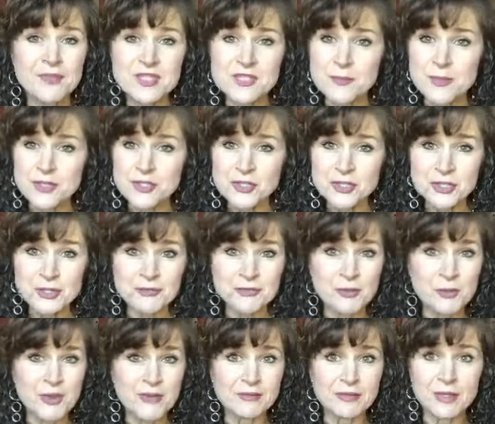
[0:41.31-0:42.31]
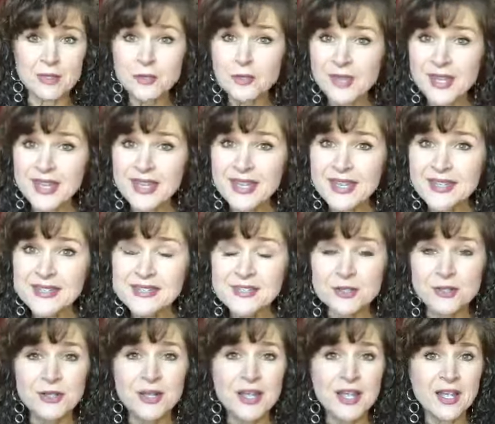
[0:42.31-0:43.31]
especially if you have little kids
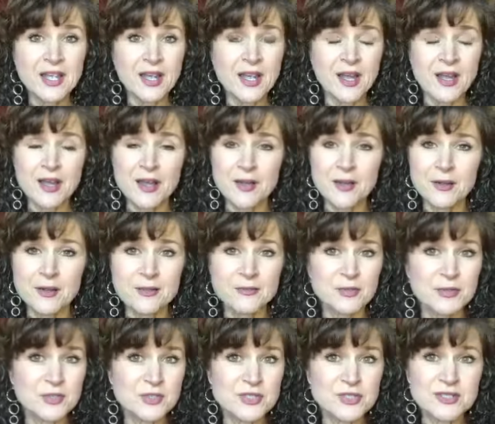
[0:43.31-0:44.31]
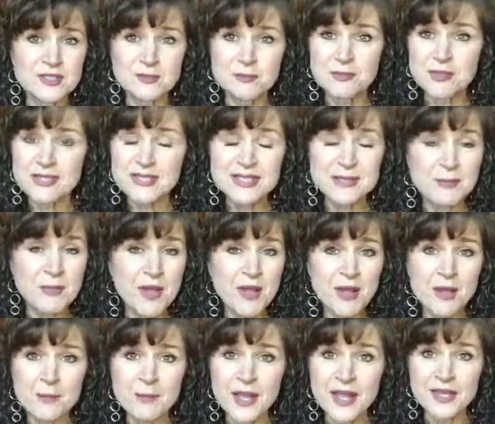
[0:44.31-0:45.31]
or uh, if you're just a busy
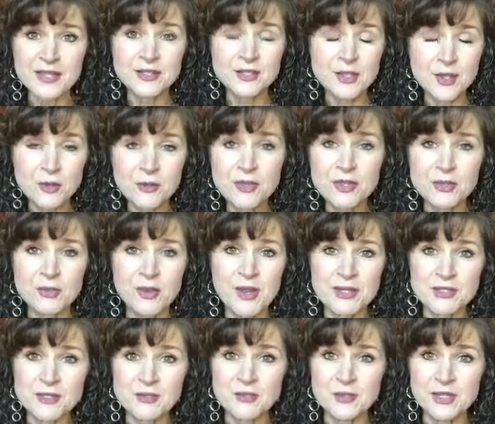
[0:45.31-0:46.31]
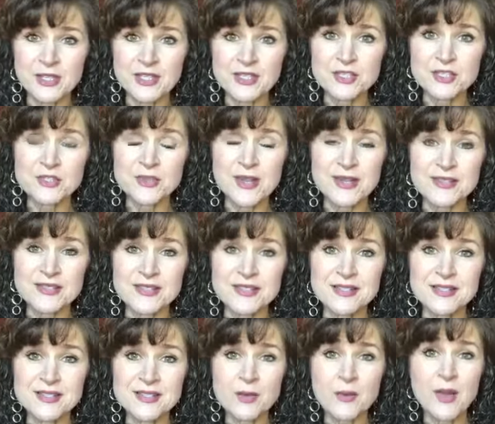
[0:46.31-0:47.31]
mom, I know that you guys are feeling stressed.
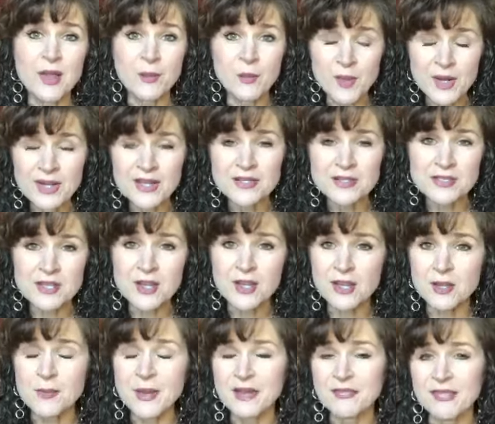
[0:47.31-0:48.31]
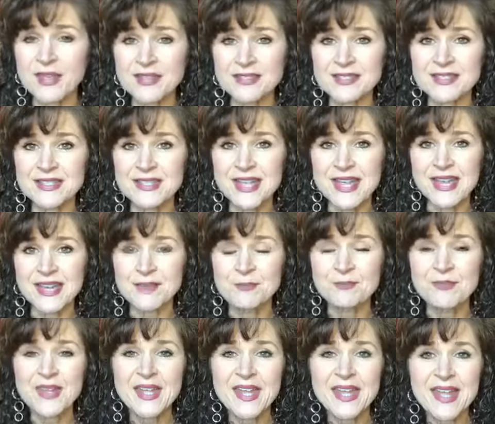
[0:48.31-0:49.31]
And so I wanted to talk about that today.
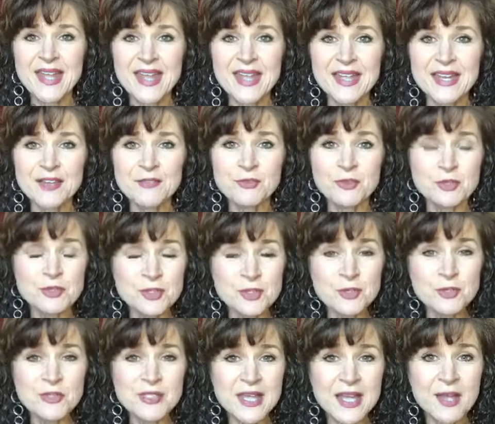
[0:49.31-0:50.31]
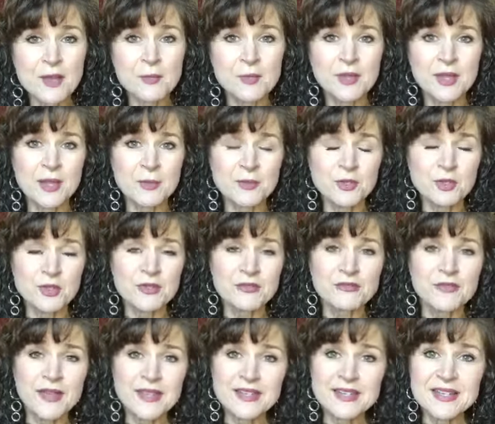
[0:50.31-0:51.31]
And if you're new to Help Club, you can
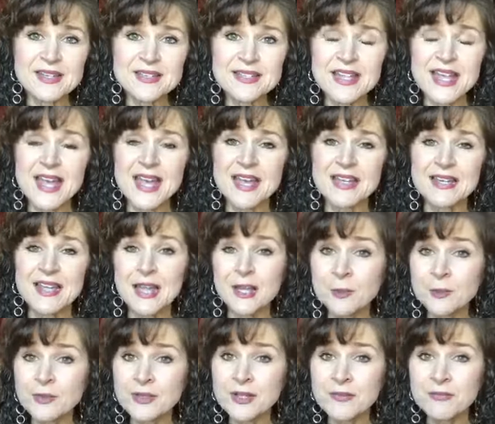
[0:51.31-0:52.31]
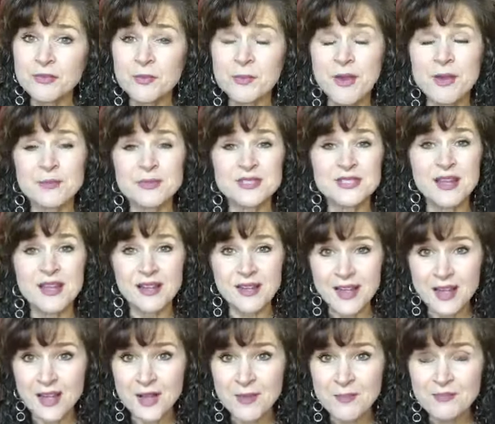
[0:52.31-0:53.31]
find us at
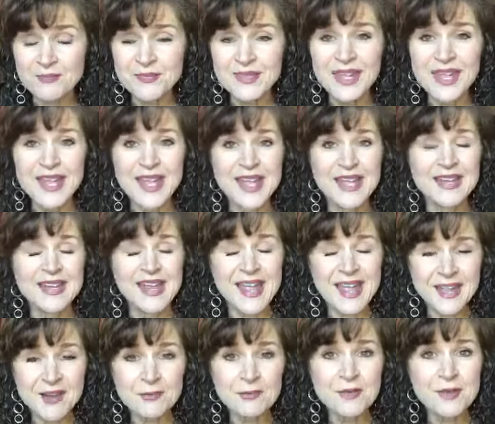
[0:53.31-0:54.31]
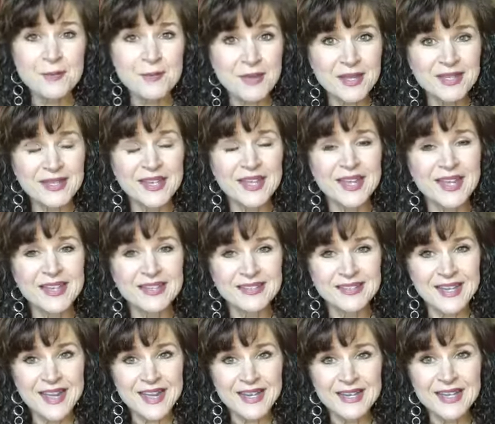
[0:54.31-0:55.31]
helpclubformoms.com. And every Monday at
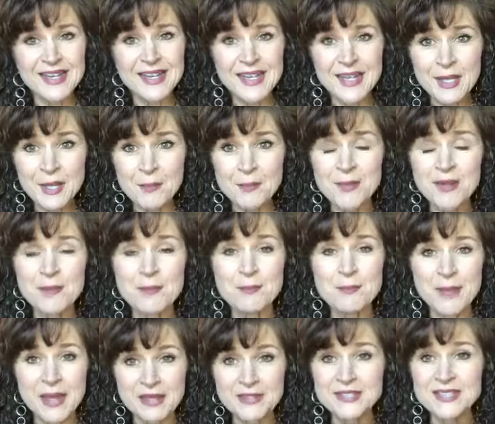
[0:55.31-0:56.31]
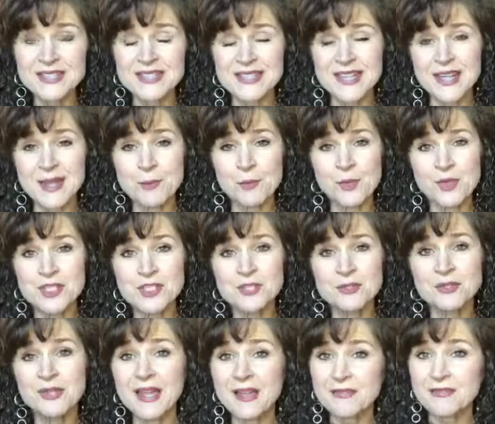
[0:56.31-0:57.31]
9 a.m. Mountain Time, we
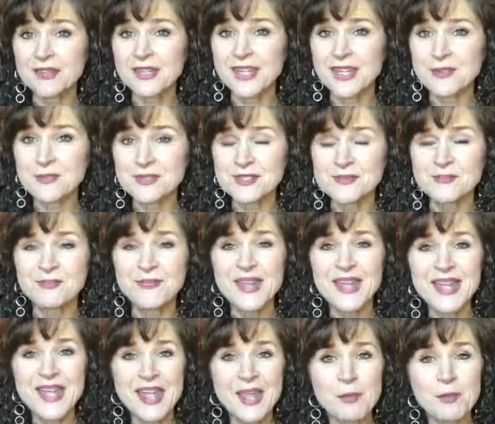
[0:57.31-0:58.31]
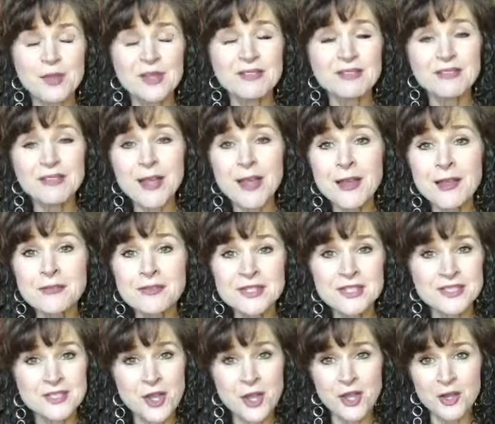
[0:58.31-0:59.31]
do live videos. And we love
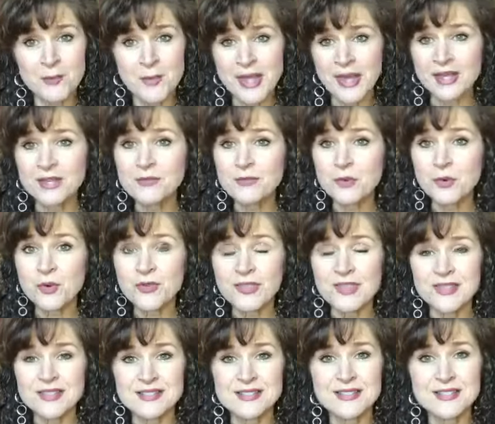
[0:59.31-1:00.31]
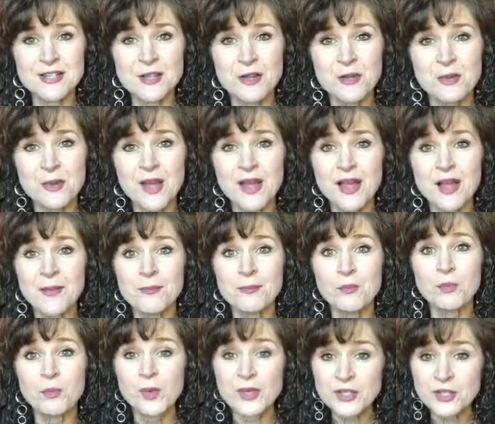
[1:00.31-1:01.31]
to talk back and forth. And so um,
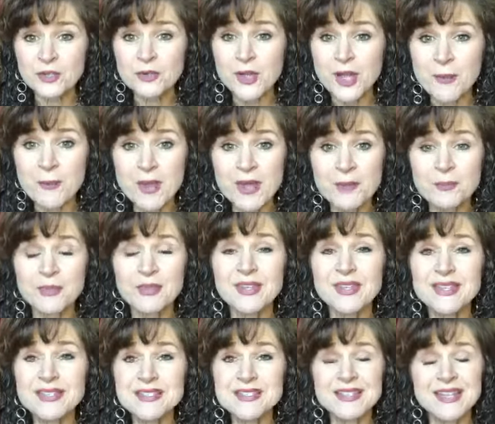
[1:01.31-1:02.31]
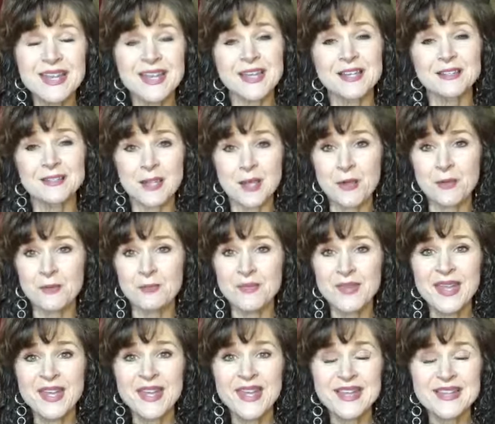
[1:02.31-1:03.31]
when you come on, please say hello.
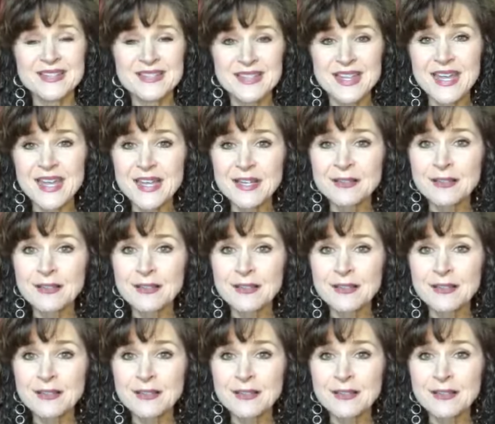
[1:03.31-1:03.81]
Say